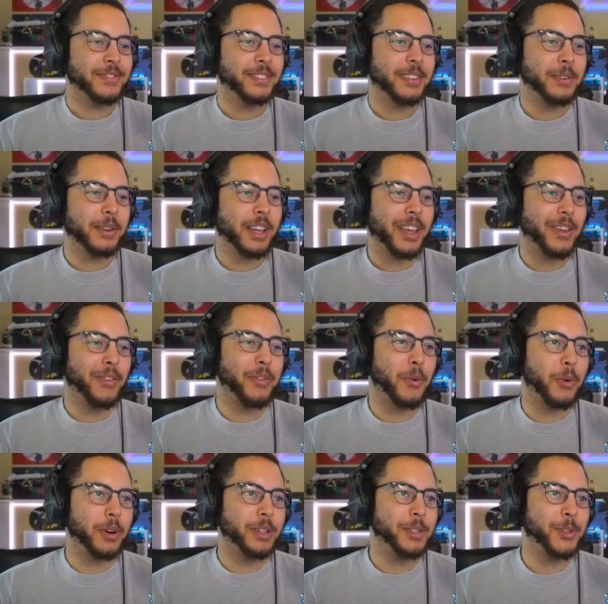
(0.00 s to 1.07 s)
Okay,
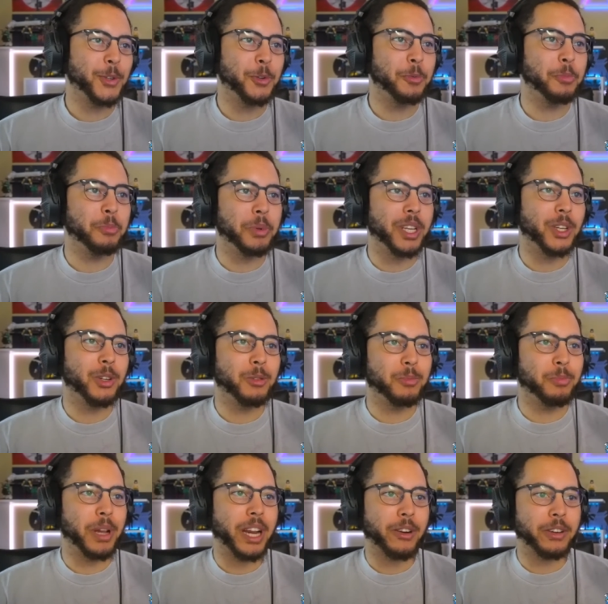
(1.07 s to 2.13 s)
42 mil
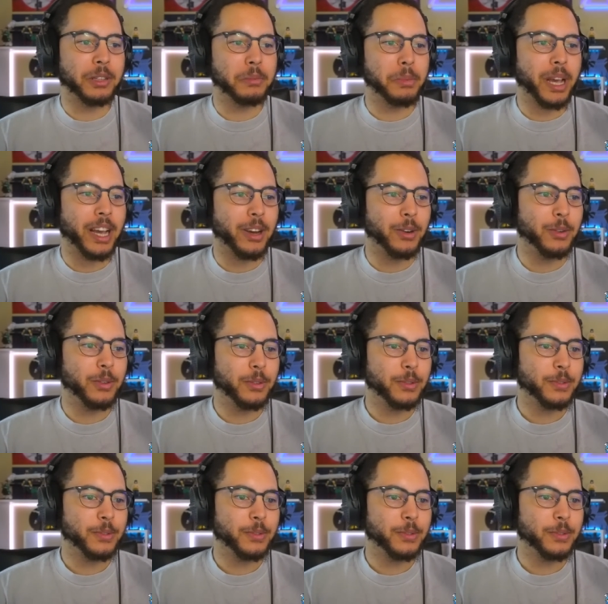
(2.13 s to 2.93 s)
Berry Bount.